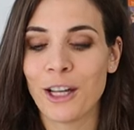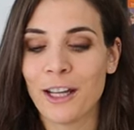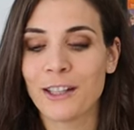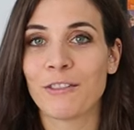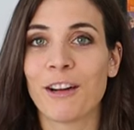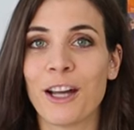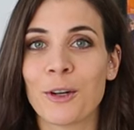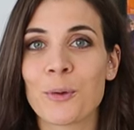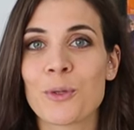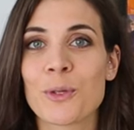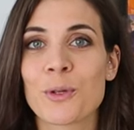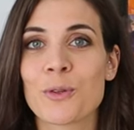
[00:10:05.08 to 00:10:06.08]
like the
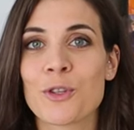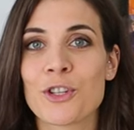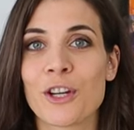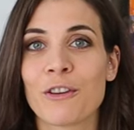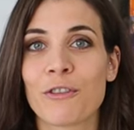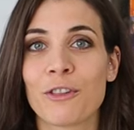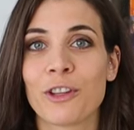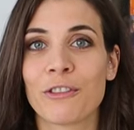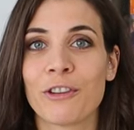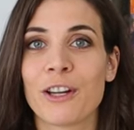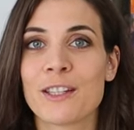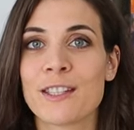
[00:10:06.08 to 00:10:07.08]
final solution for the
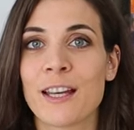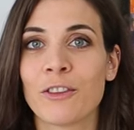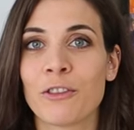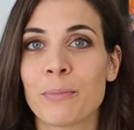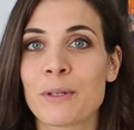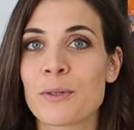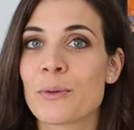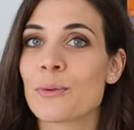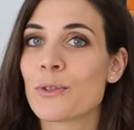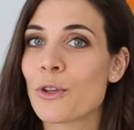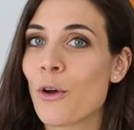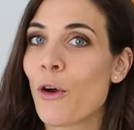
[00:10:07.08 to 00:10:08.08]
first set of
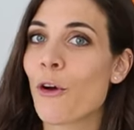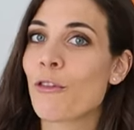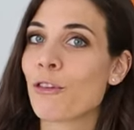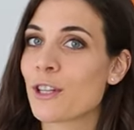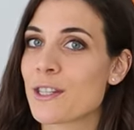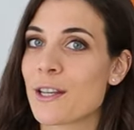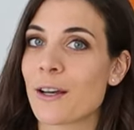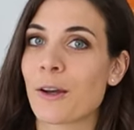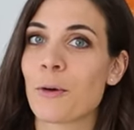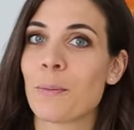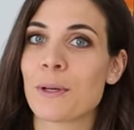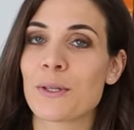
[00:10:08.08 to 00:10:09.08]
puzzles or for the
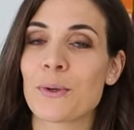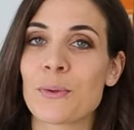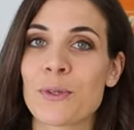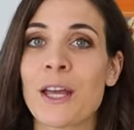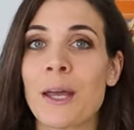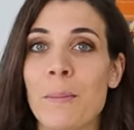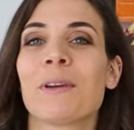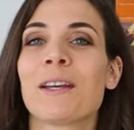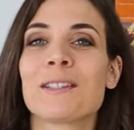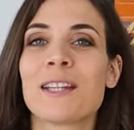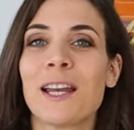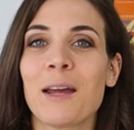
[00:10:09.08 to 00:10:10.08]
circle puzzles,
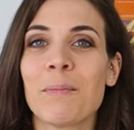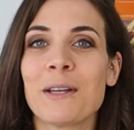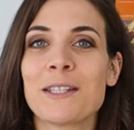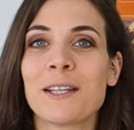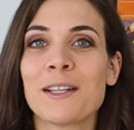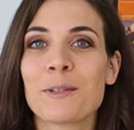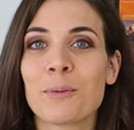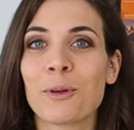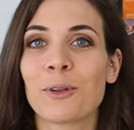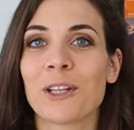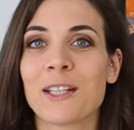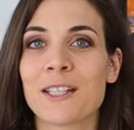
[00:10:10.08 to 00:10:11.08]
because then I basically
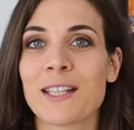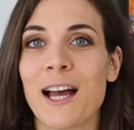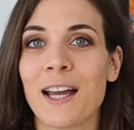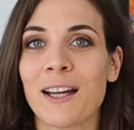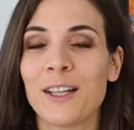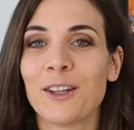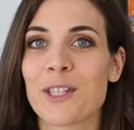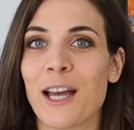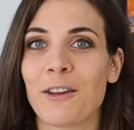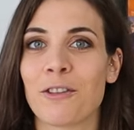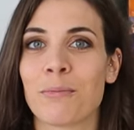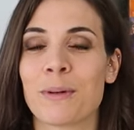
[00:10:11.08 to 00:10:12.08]
spoiled the entire
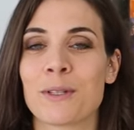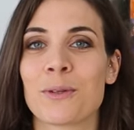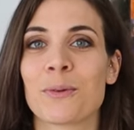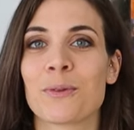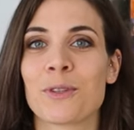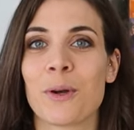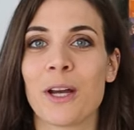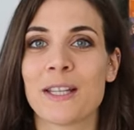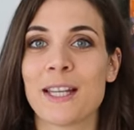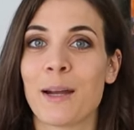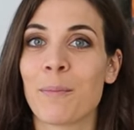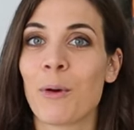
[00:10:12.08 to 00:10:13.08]
set of puzzles. So I
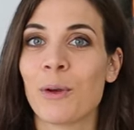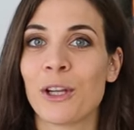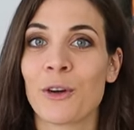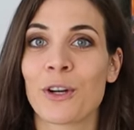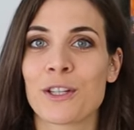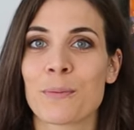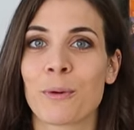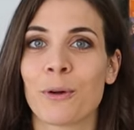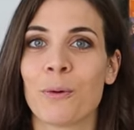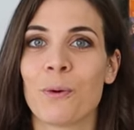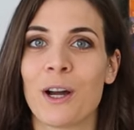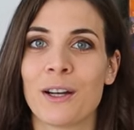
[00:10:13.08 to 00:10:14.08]
said I'm only going to
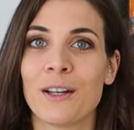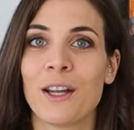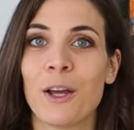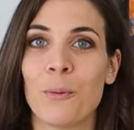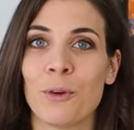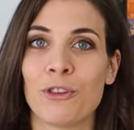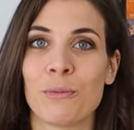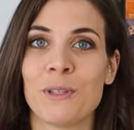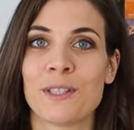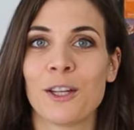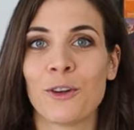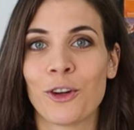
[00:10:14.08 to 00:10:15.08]
spoil one, which
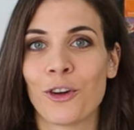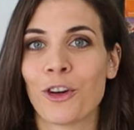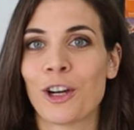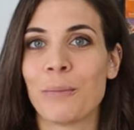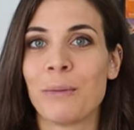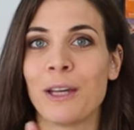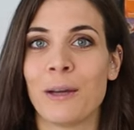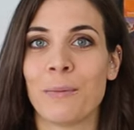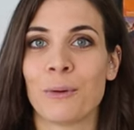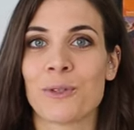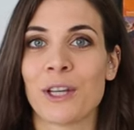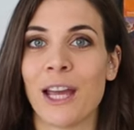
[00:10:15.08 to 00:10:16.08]
means that you're not going to be
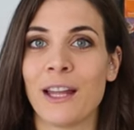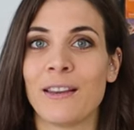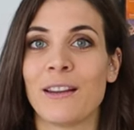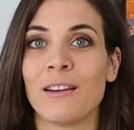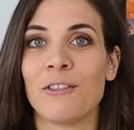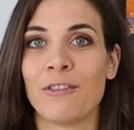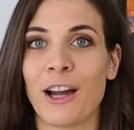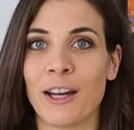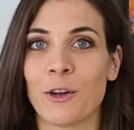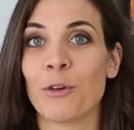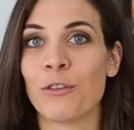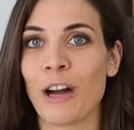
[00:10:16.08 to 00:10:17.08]
able to get the
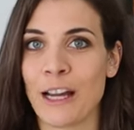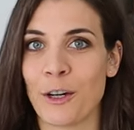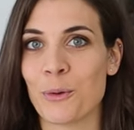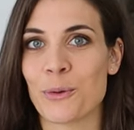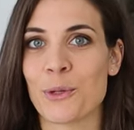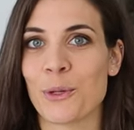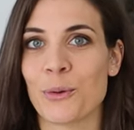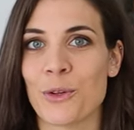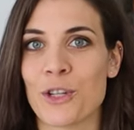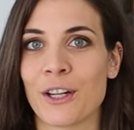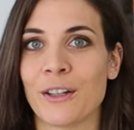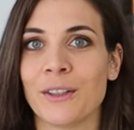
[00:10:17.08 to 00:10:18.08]
final
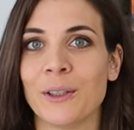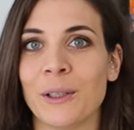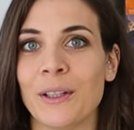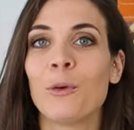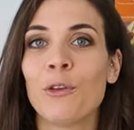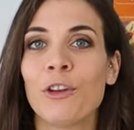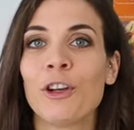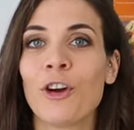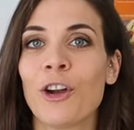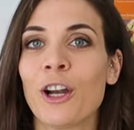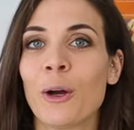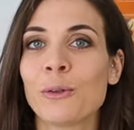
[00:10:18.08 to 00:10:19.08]
solution. Moving
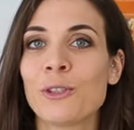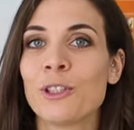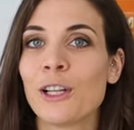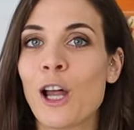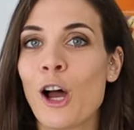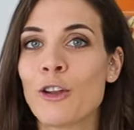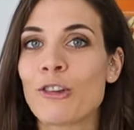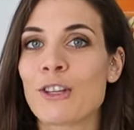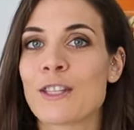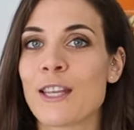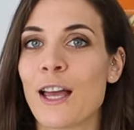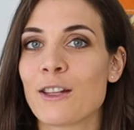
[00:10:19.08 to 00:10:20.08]
on now to the
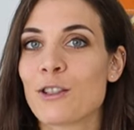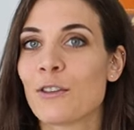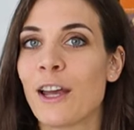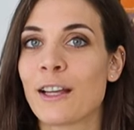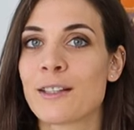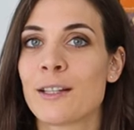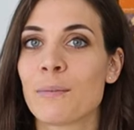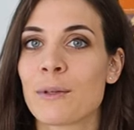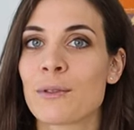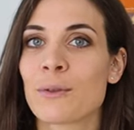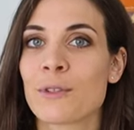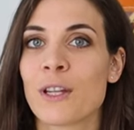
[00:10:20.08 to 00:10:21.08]
largest set of exit
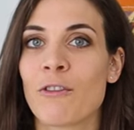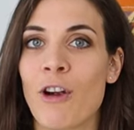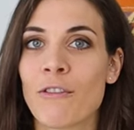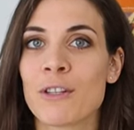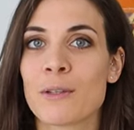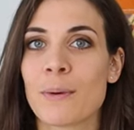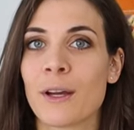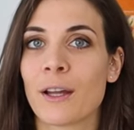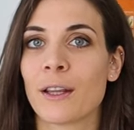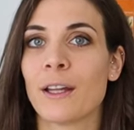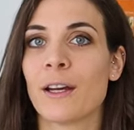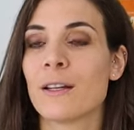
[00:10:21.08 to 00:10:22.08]
puzzles that
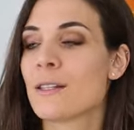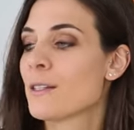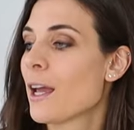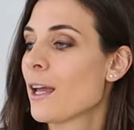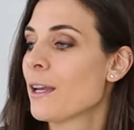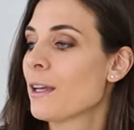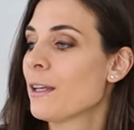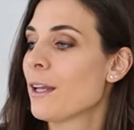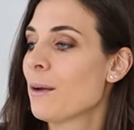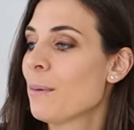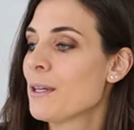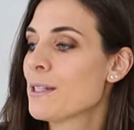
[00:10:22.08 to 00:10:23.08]
Ravensburger does, and
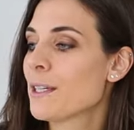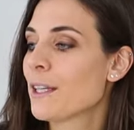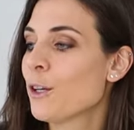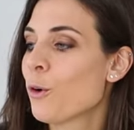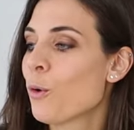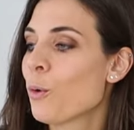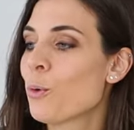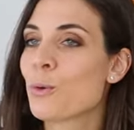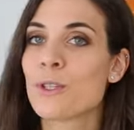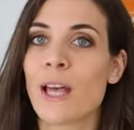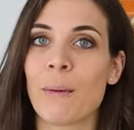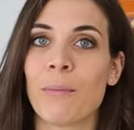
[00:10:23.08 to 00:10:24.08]
they're basically all
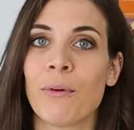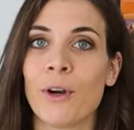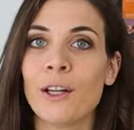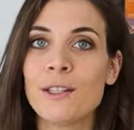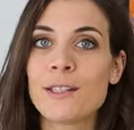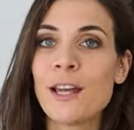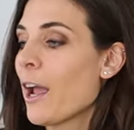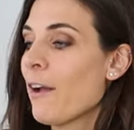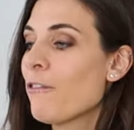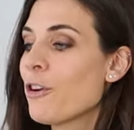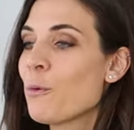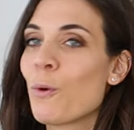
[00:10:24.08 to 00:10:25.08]
separate.
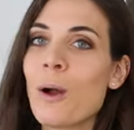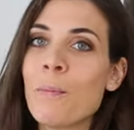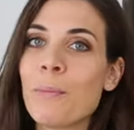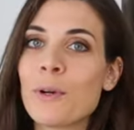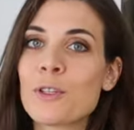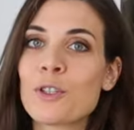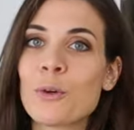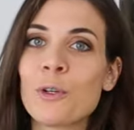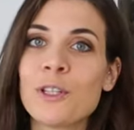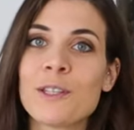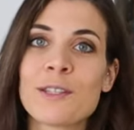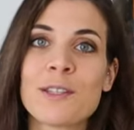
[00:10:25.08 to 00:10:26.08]
Every one puzzle
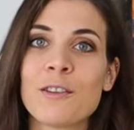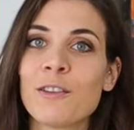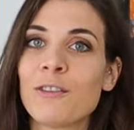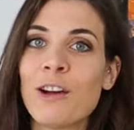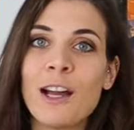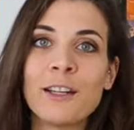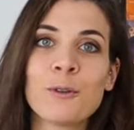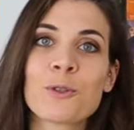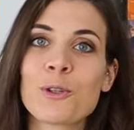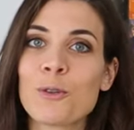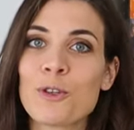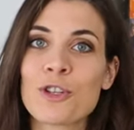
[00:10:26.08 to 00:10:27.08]
is final
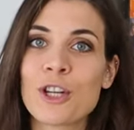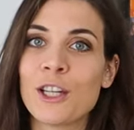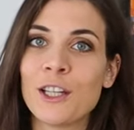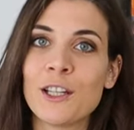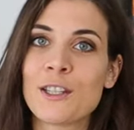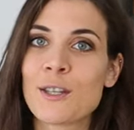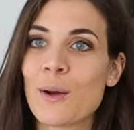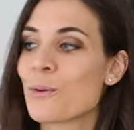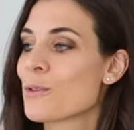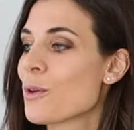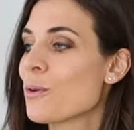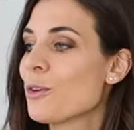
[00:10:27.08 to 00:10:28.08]
solution in its
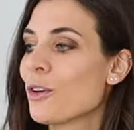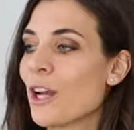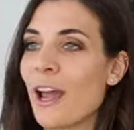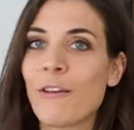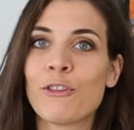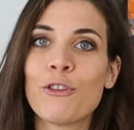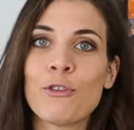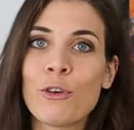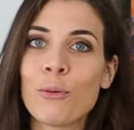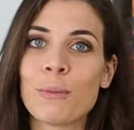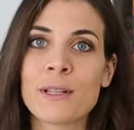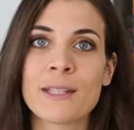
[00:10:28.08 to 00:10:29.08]
own, so you don't have to
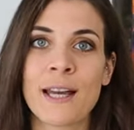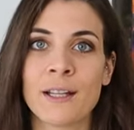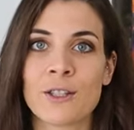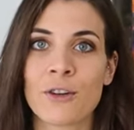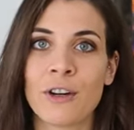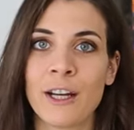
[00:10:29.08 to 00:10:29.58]
form a set or